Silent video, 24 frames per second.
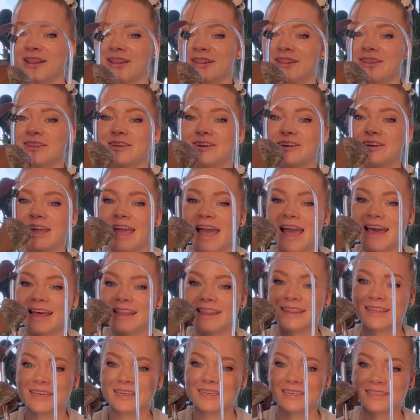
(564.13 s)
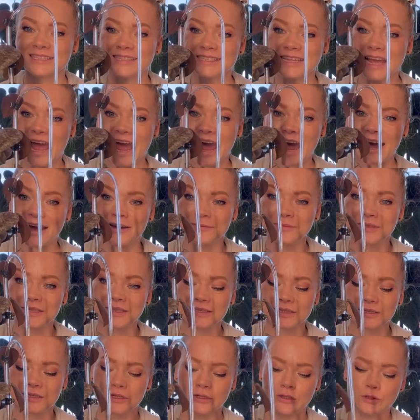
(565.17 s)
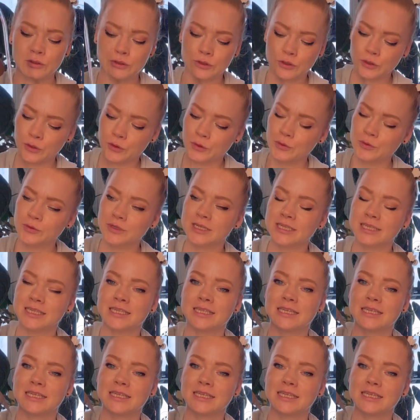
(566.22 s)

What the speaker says: look at this absolute